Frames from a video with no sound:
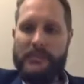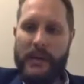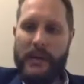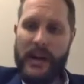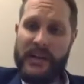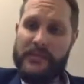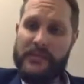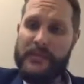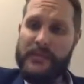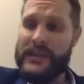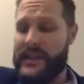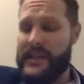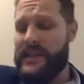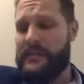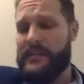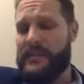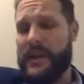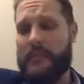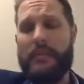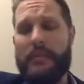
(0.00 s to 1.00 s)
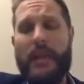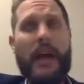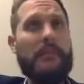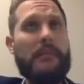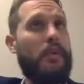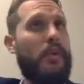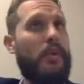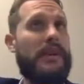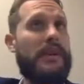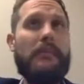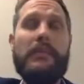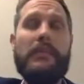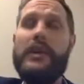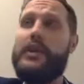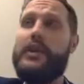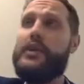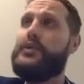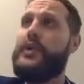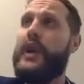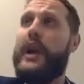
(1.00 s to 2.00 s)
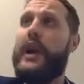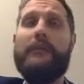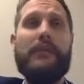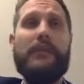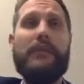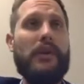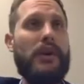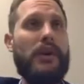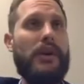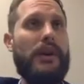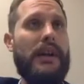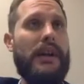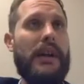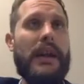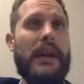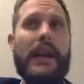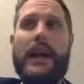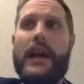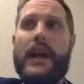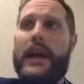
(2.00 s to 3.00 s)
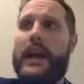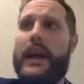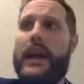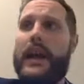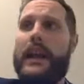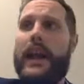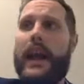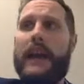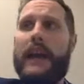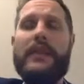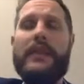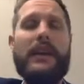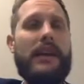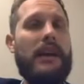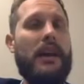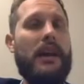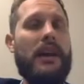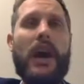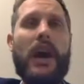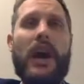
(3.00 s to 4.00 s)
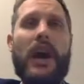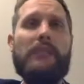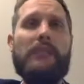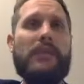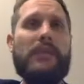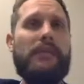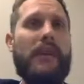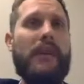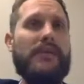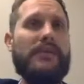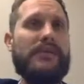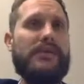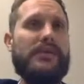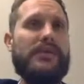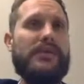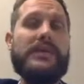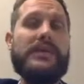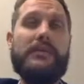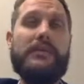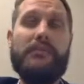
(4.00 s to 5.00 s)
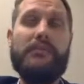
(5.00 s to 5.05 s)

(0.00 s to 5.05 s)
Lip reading: management systems like Blackboard can be great for learning, and I think a lot of professors use them